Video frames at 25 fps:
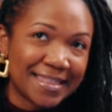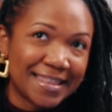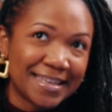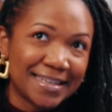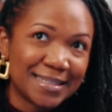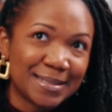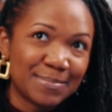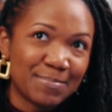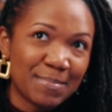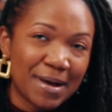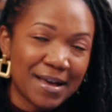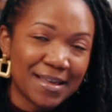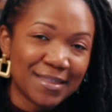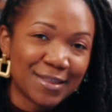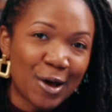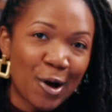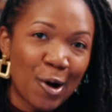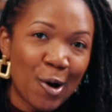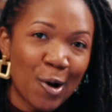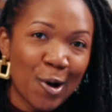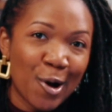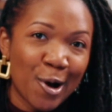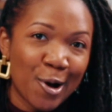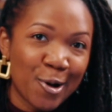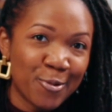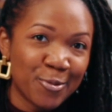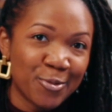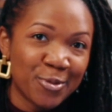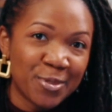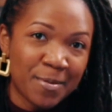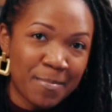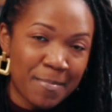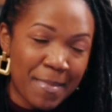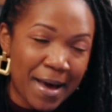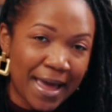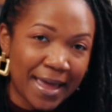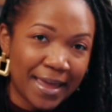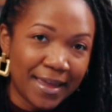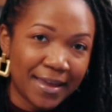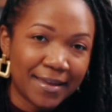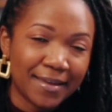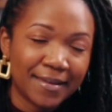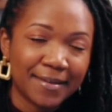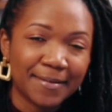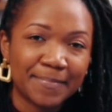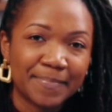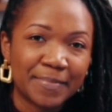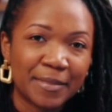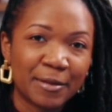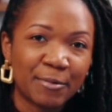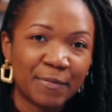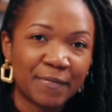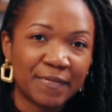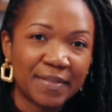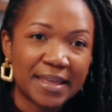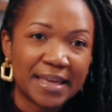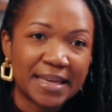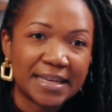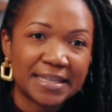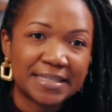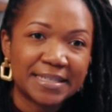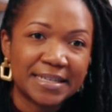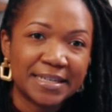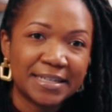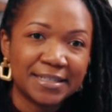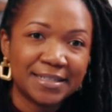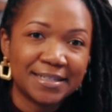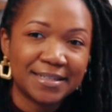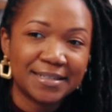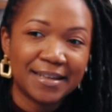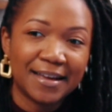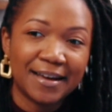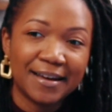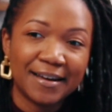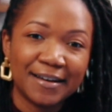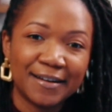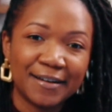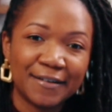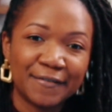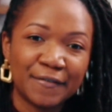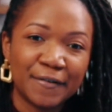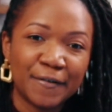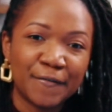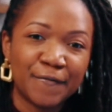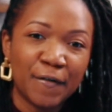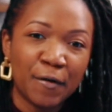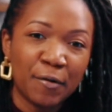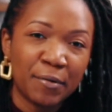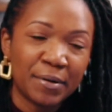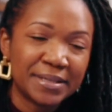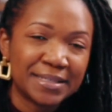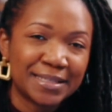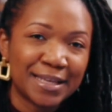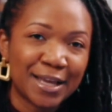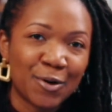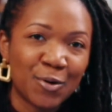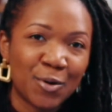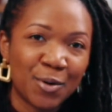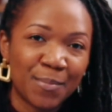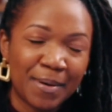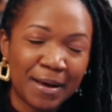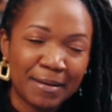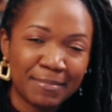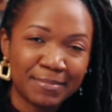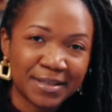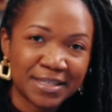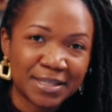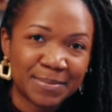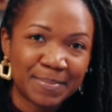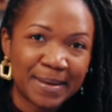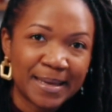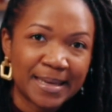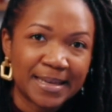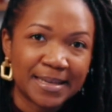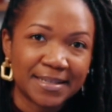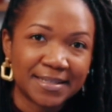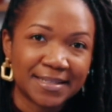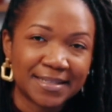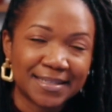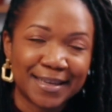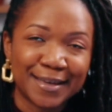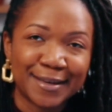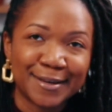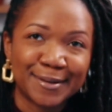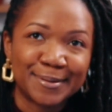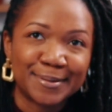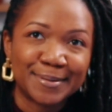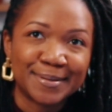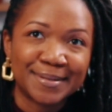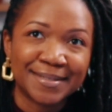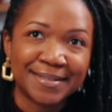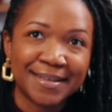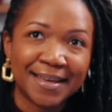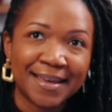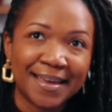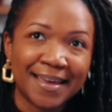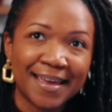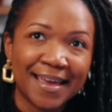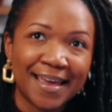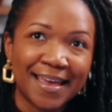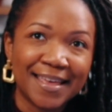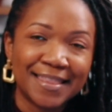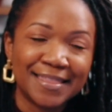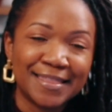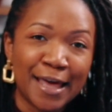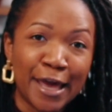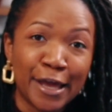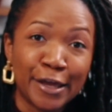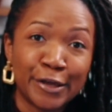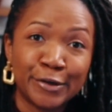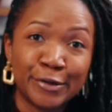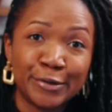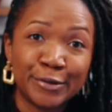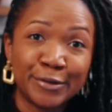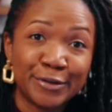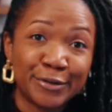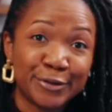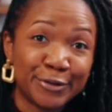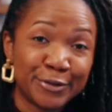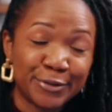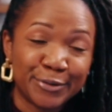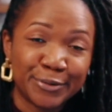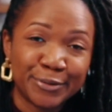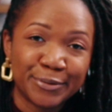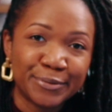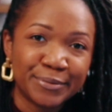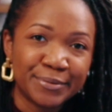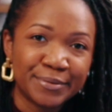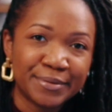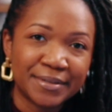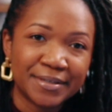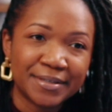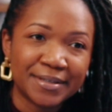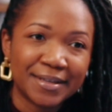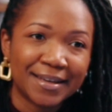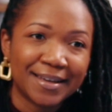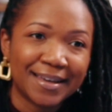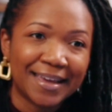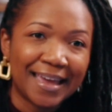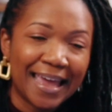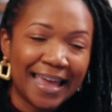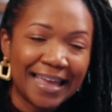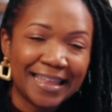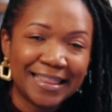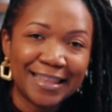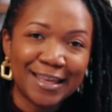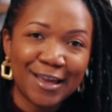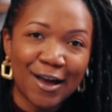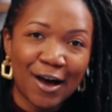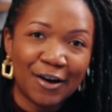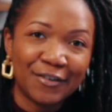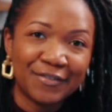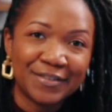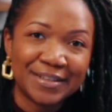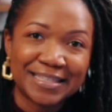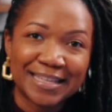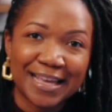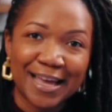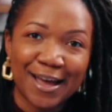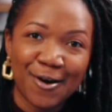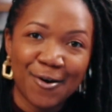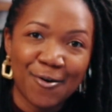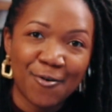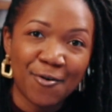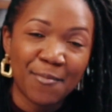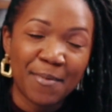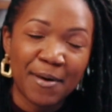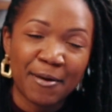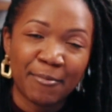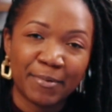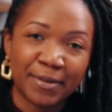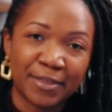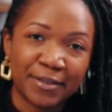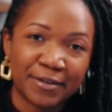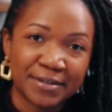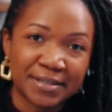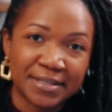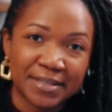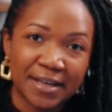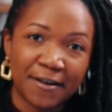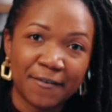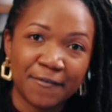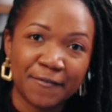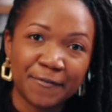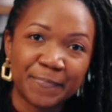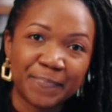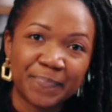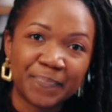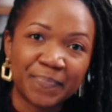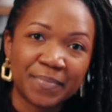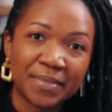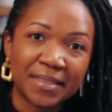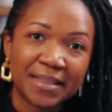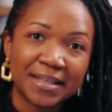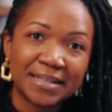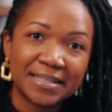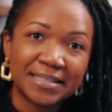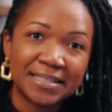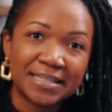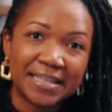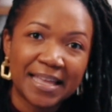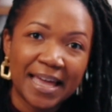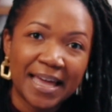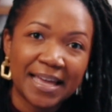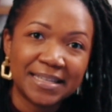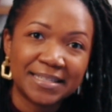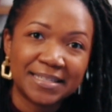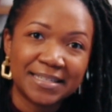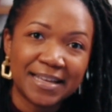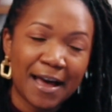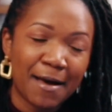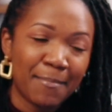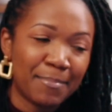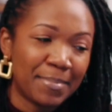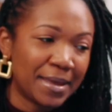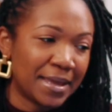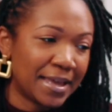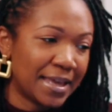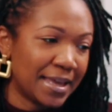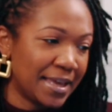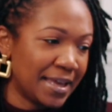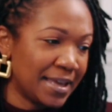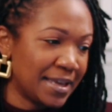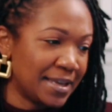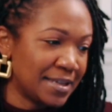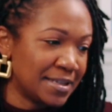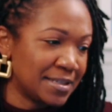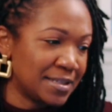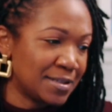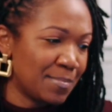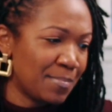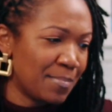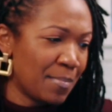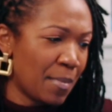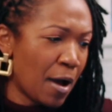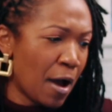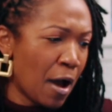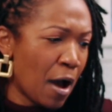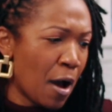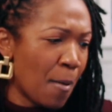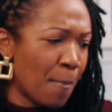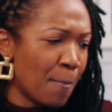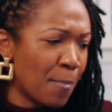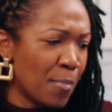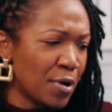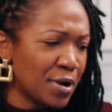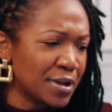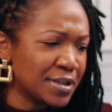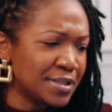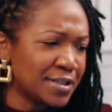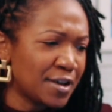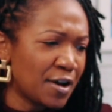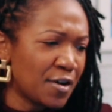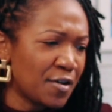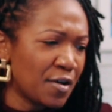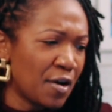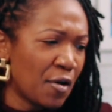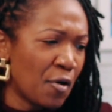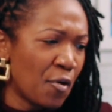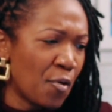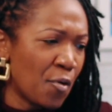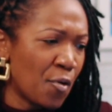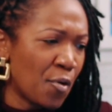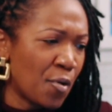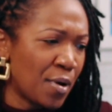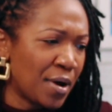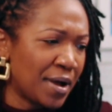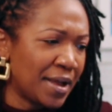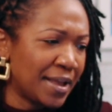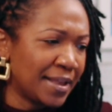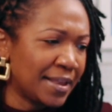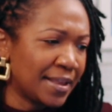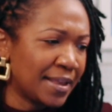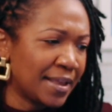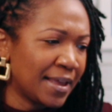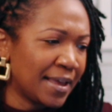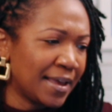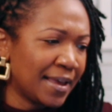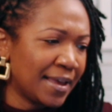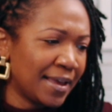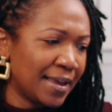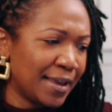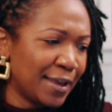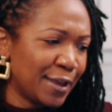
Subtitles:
this month called Own the Mic with the intention of focusing on public speaking skills that you use in the office, at home, and with yourself. Today's topic is more so on,